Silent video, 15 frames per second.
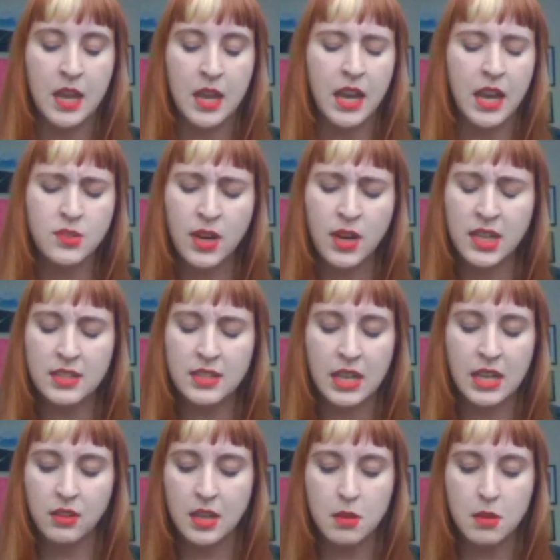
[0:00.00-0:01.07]
I try to
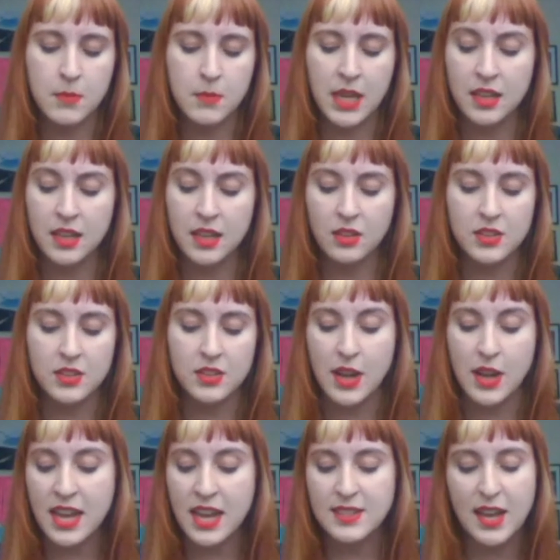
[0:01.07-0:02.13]
tell him it looks
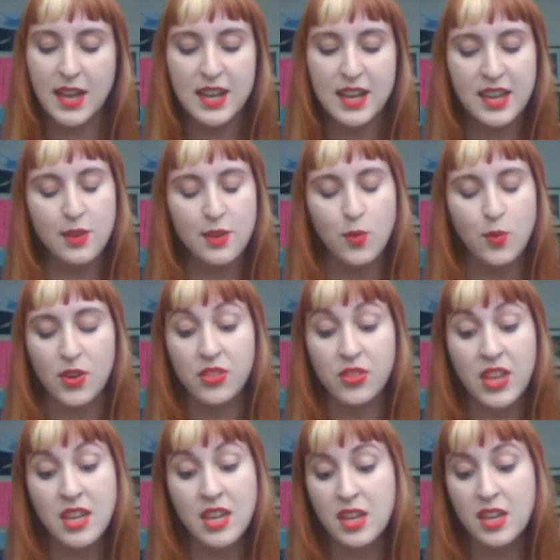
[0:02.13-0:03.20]
nice, honey, or
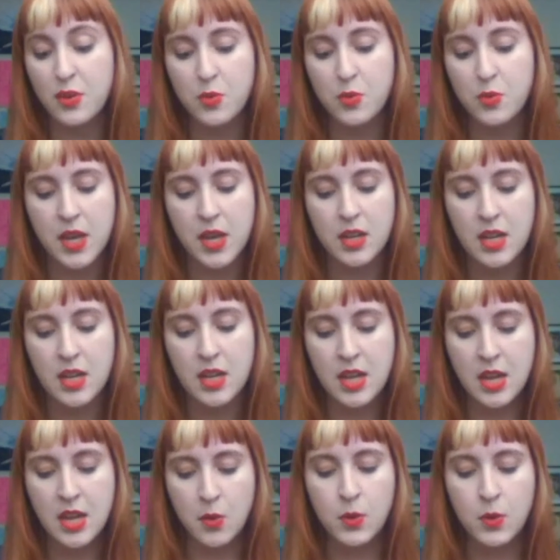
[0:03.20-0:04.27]
thank you, but
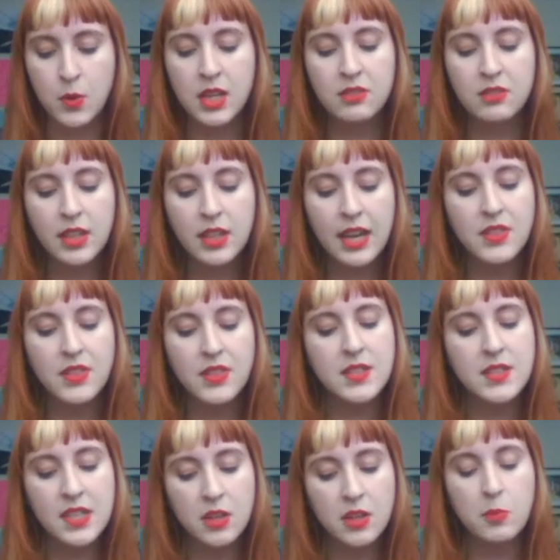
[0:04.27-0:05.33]
when I look at the
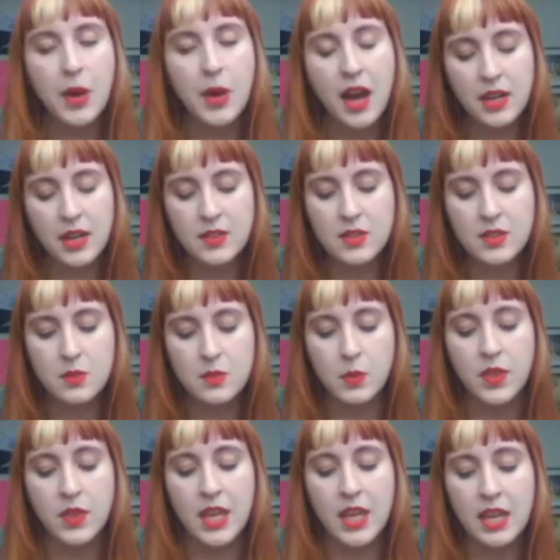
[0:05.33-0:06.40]
cedar box with
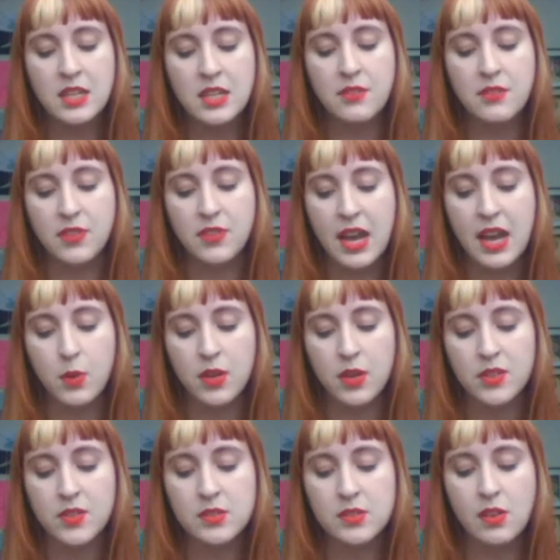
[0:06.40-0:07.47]
the candy flowers,
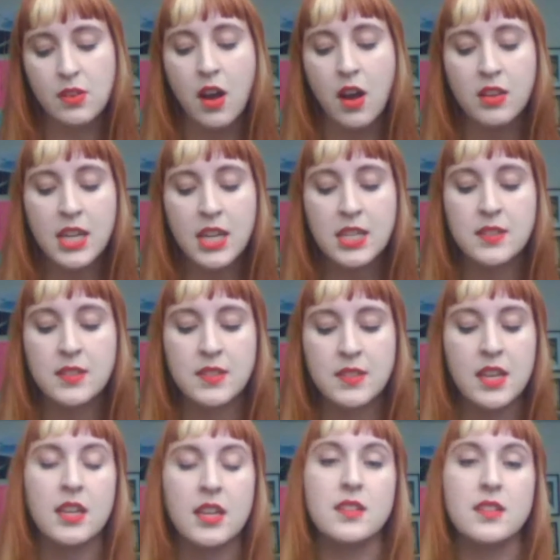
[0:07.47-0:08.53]
all I can
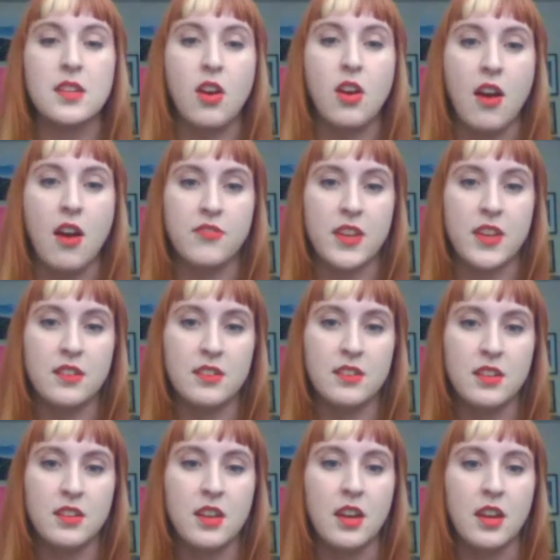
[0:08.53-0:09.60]
see is a coffin,
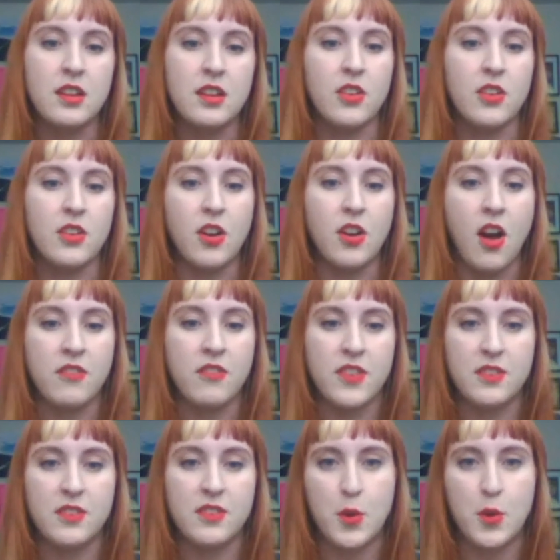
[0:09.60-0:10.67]
another
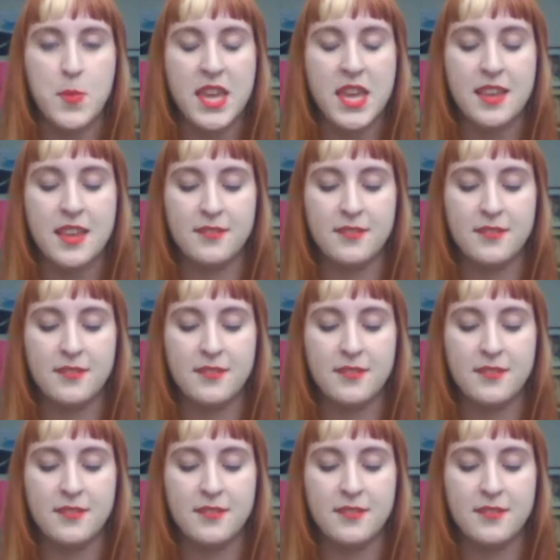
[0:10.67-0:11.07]
coffin for B.